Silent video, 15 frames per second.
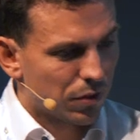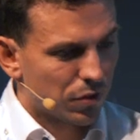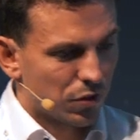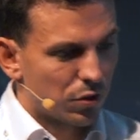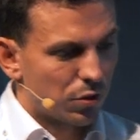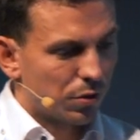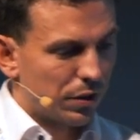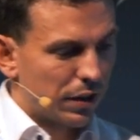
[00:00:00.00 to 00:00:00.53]

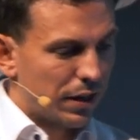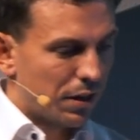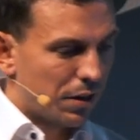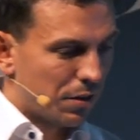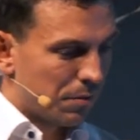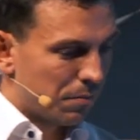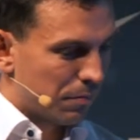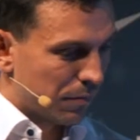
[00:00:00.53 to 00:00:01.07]
So
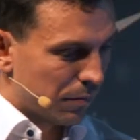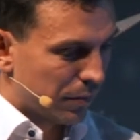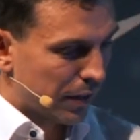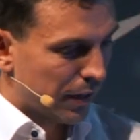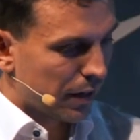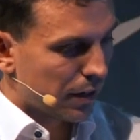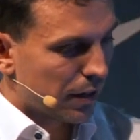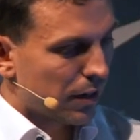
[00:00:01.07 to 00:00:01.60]
there
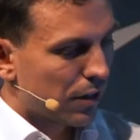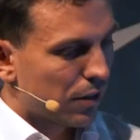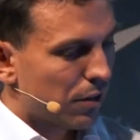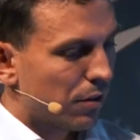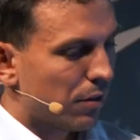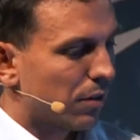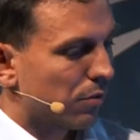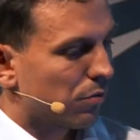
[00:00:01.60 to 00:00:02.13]

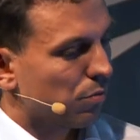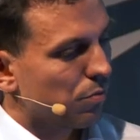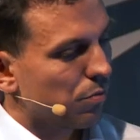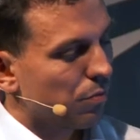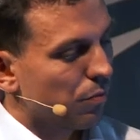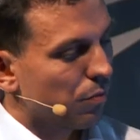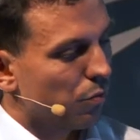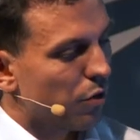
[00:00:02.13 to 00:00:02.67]
are
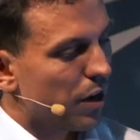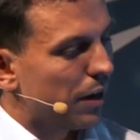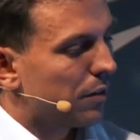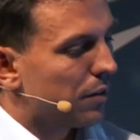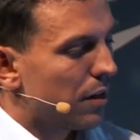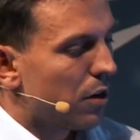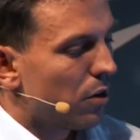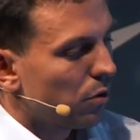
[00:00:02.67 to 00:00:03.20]

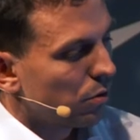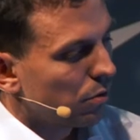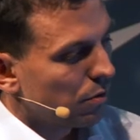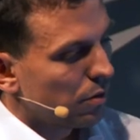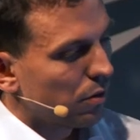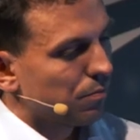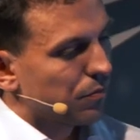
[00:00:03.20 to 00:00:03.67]
right now